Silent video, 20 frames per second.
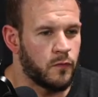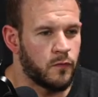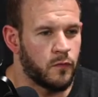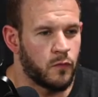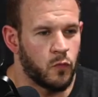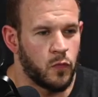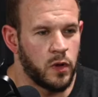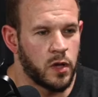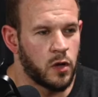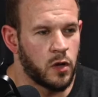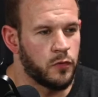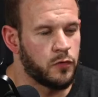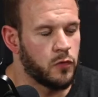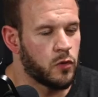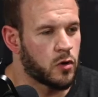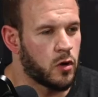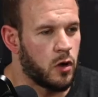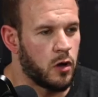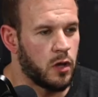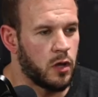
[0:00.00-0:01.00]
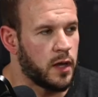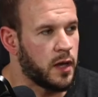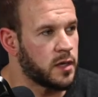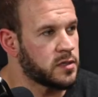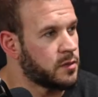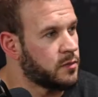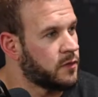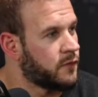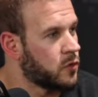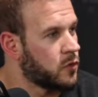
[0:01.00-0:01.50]
we go through the call-outs.
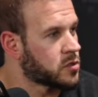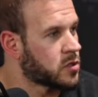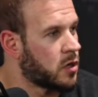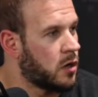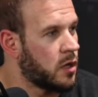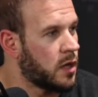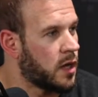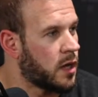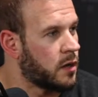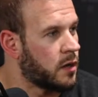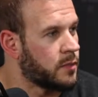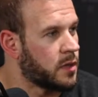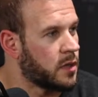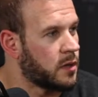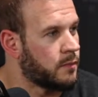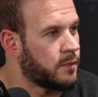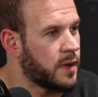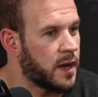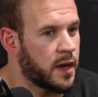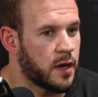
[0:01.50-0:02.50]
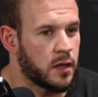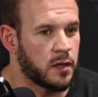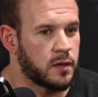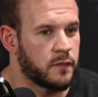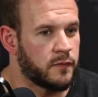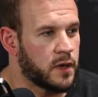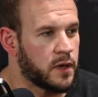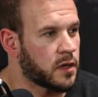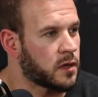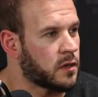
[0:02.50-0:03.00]
I'm my first call-out. I'm battling
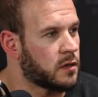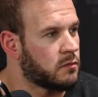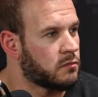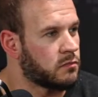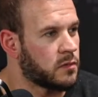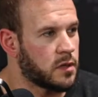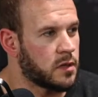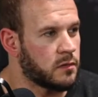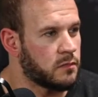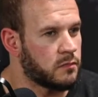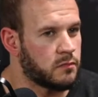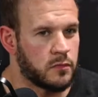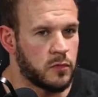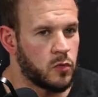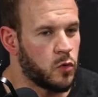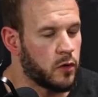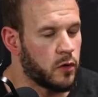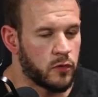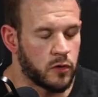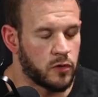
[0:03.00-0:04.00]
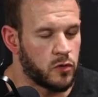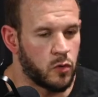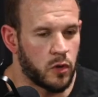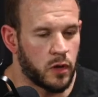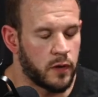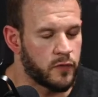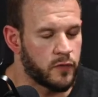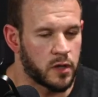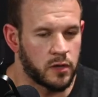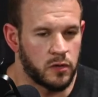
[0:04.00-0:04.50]
Vic and whoever I
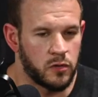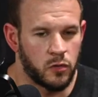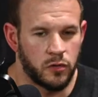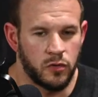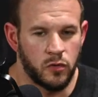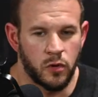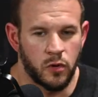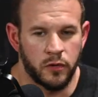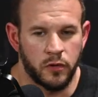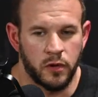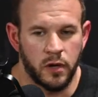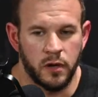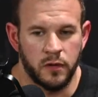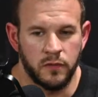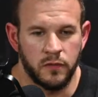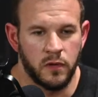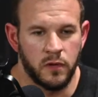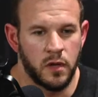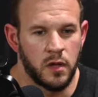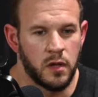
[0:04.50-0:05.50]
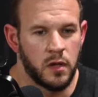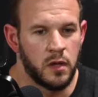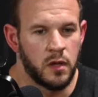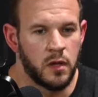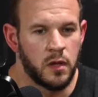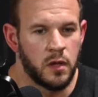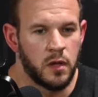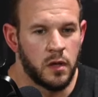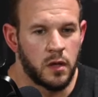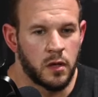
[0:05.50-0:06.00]
forget two other guys.
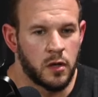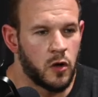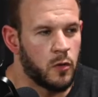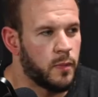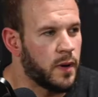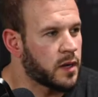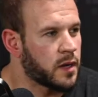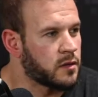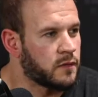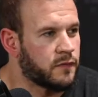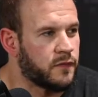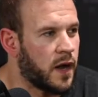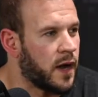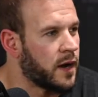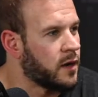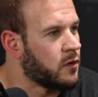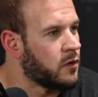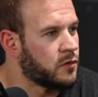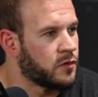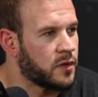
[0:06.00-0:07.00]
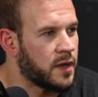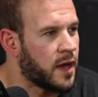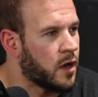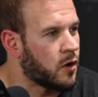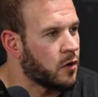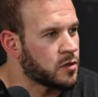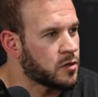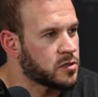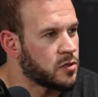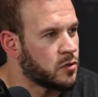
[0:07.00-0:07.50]
Go back to finals an
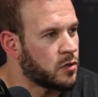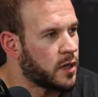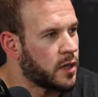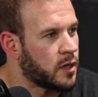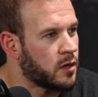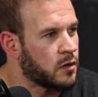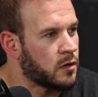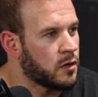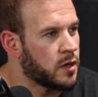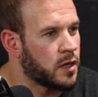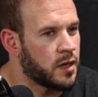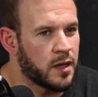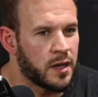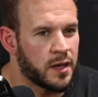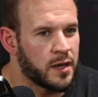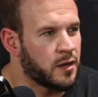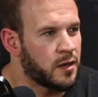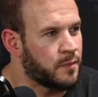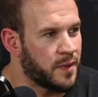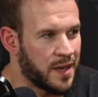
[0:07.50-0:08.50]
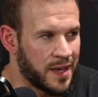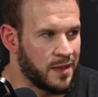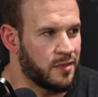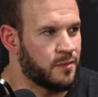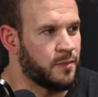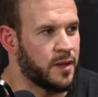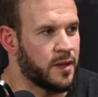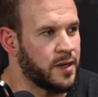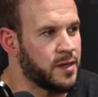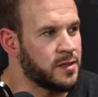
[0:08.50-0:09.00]
hour or so later, and I end up 8th
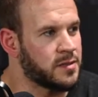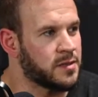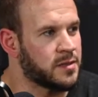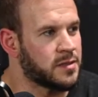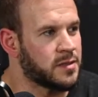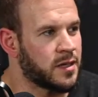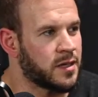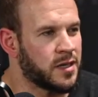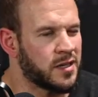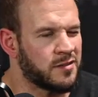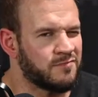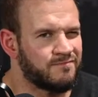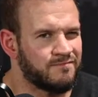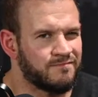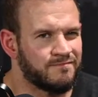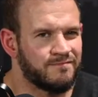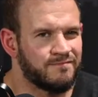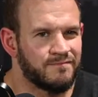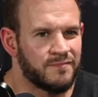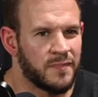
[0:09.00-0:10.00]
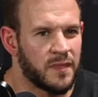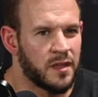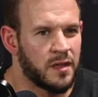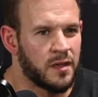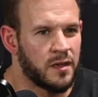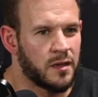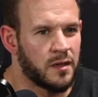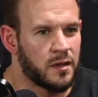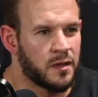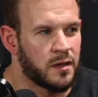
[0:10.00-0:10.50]
place. It's like,
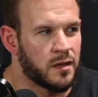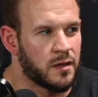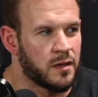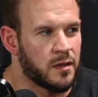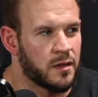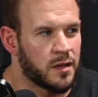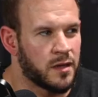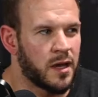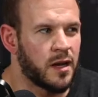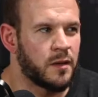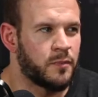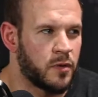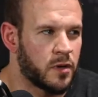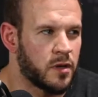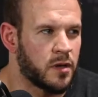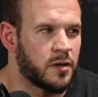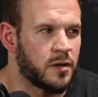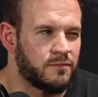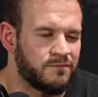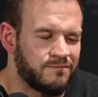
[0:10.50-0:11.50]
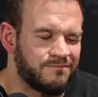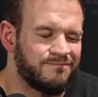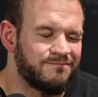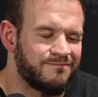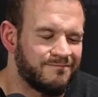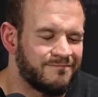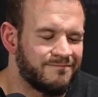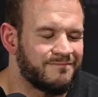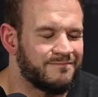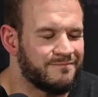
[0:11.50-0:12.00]
kind of put a,
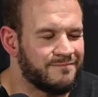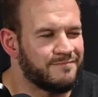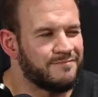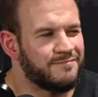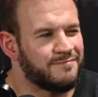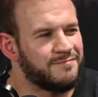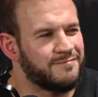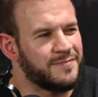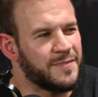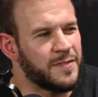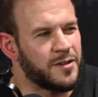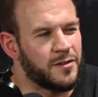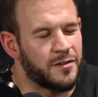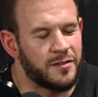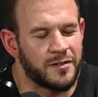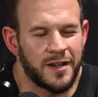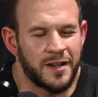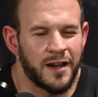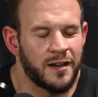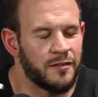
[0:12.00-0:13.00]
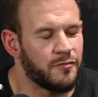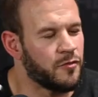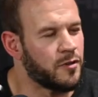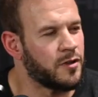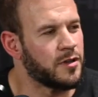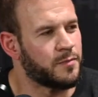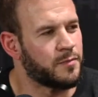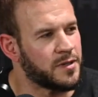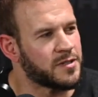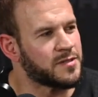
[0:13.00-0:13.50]
kind of
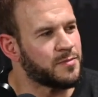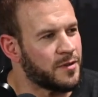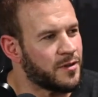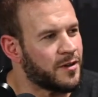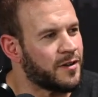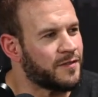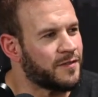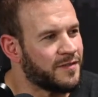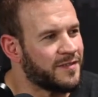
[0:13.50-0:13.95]
really pissed me off.